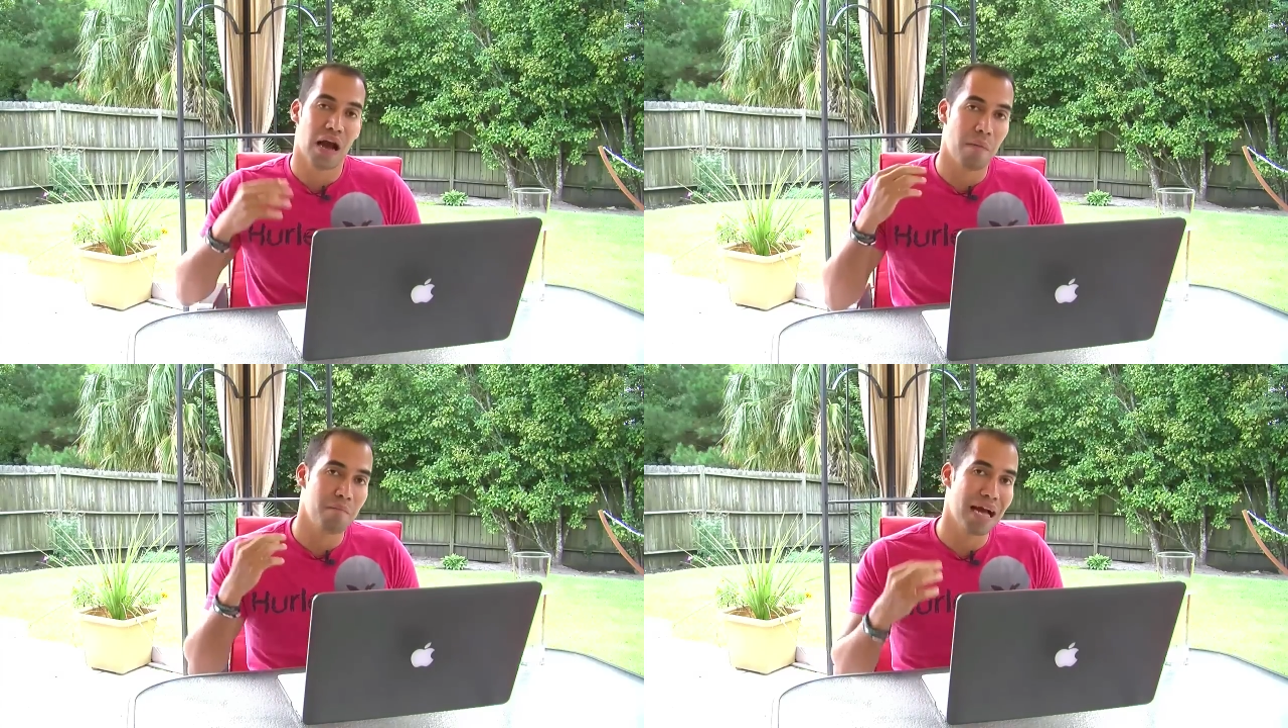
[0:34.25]

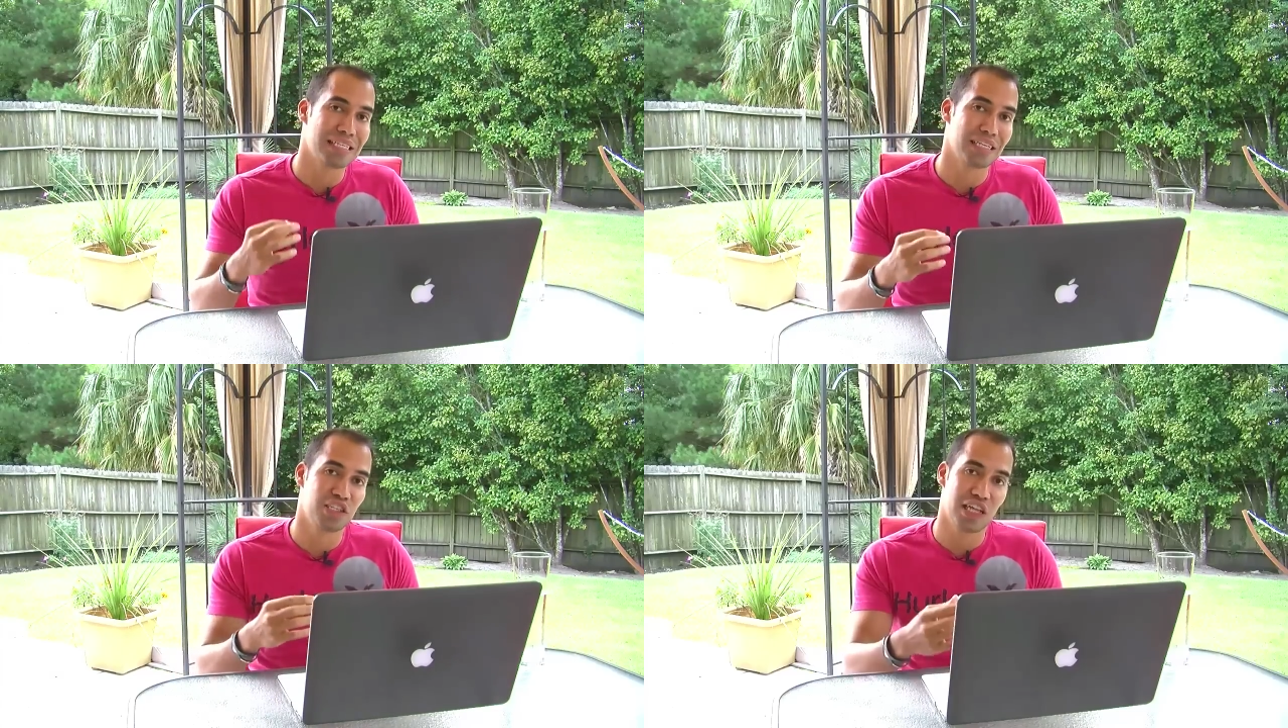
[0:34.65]
a
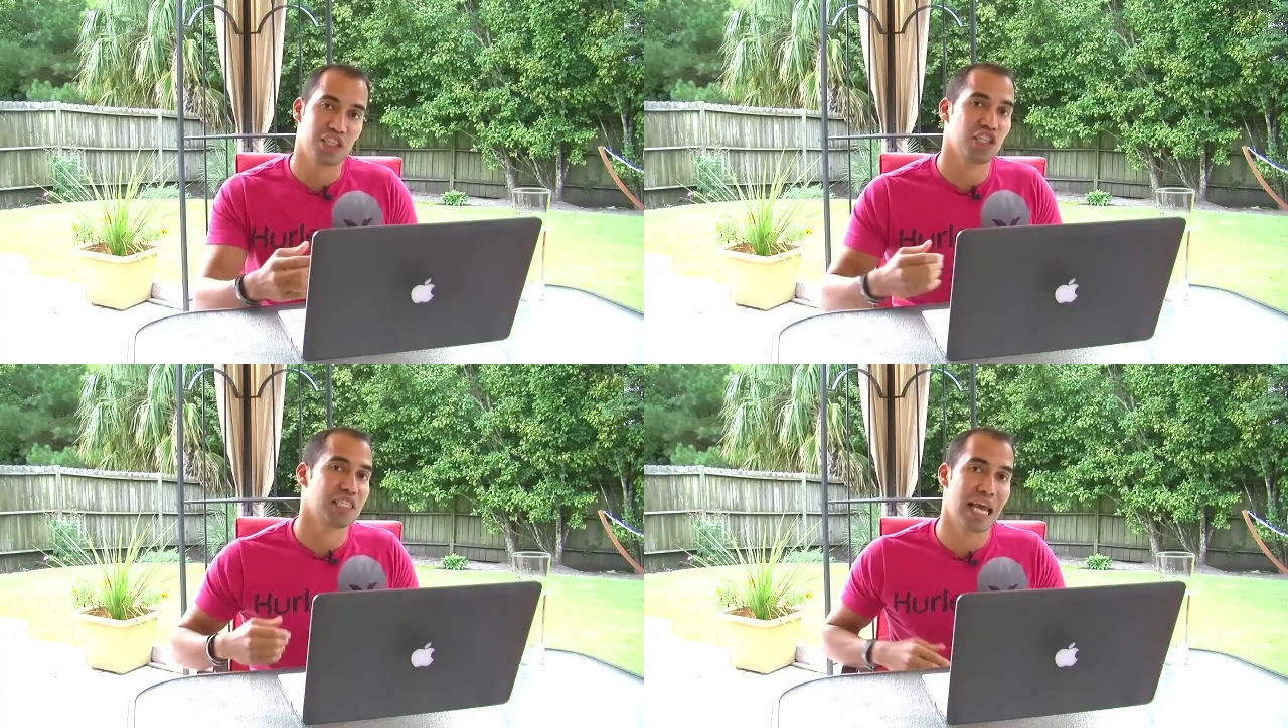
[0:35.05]
message
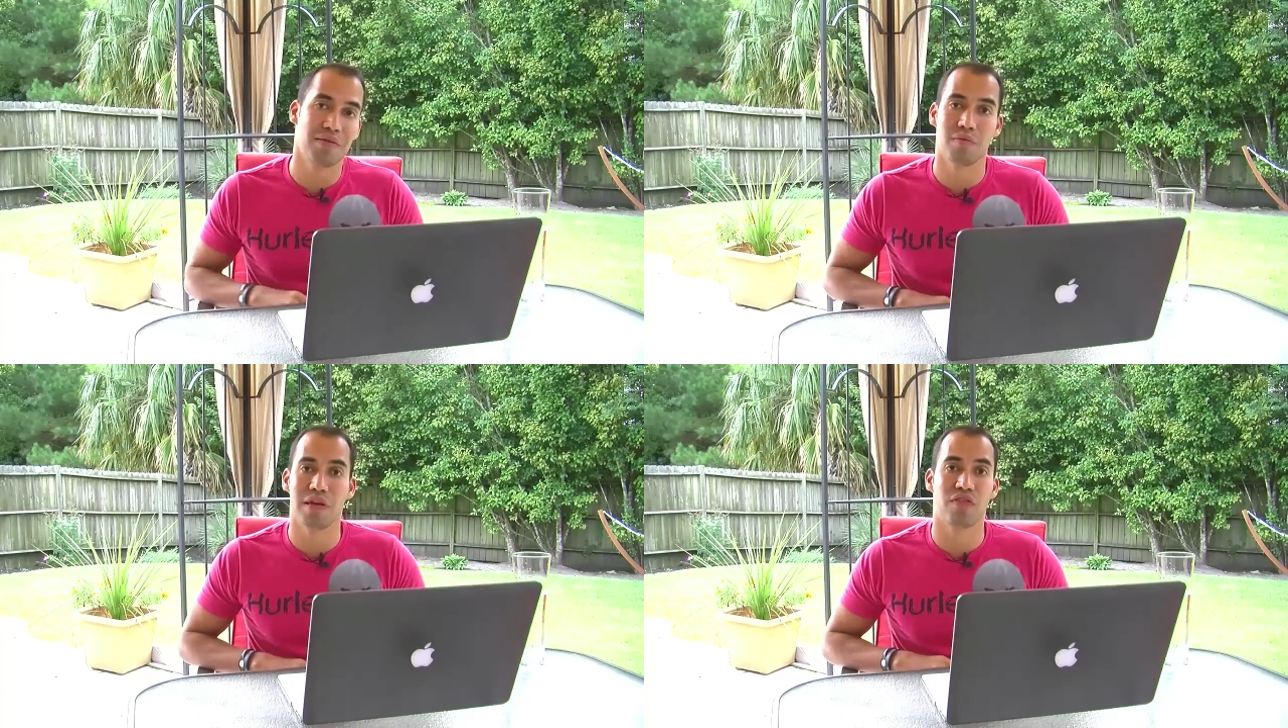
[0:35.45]
that just
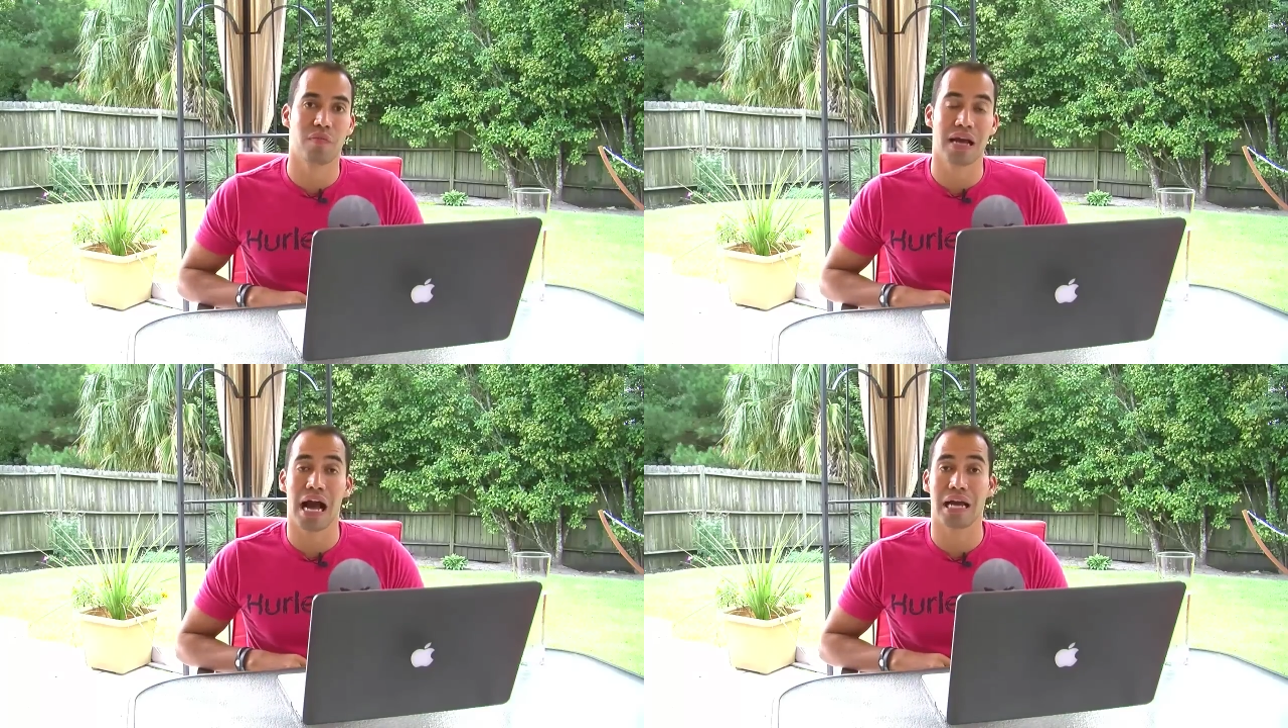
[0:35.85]
came to me
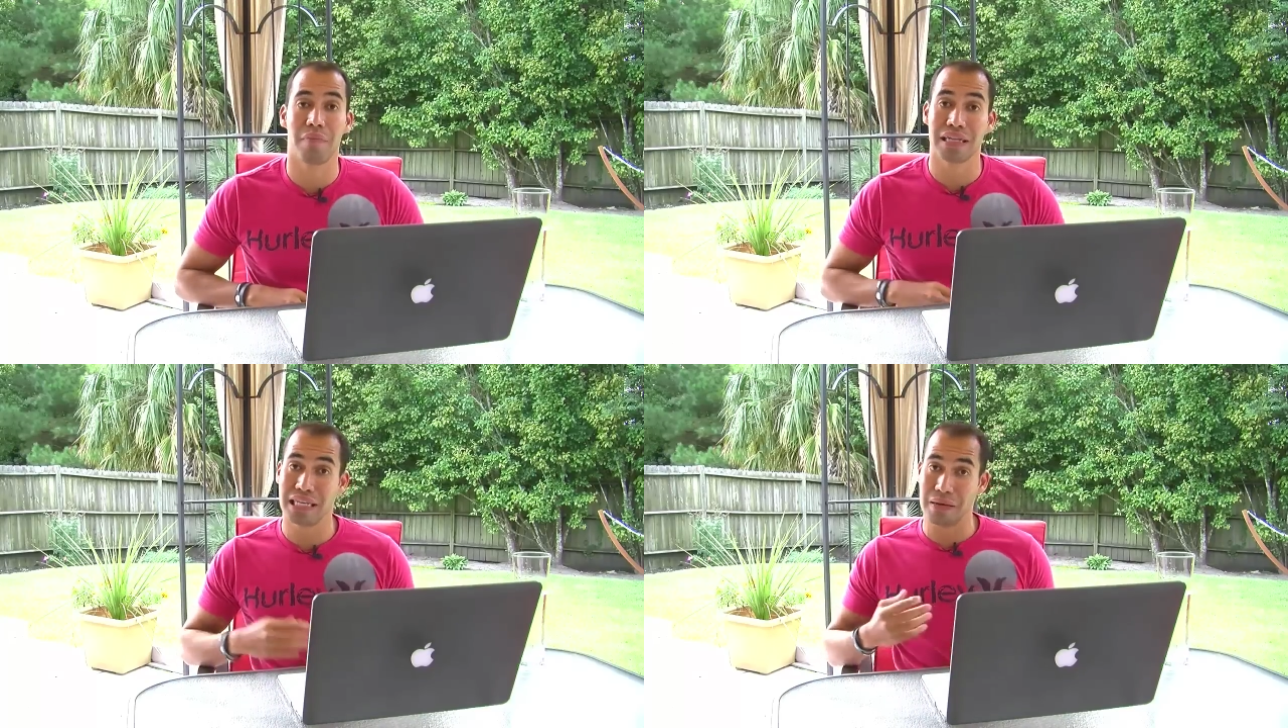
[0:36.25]
from a guy on
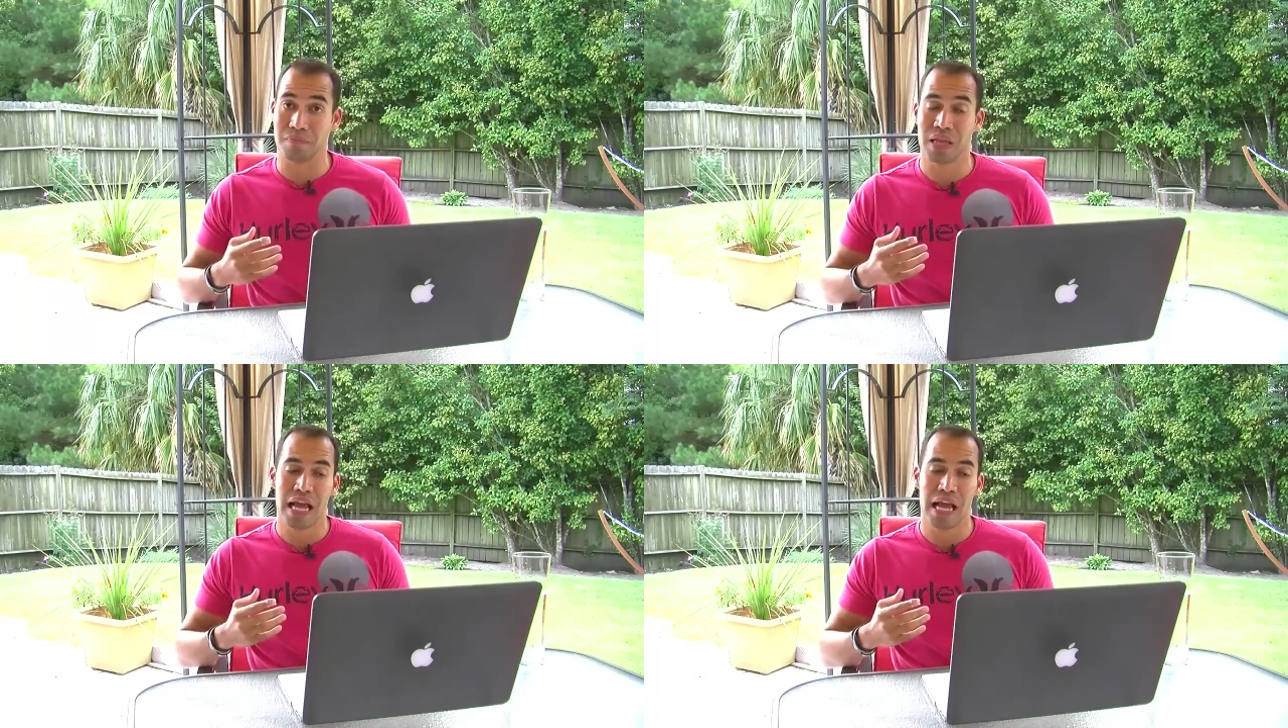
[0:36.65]
my team.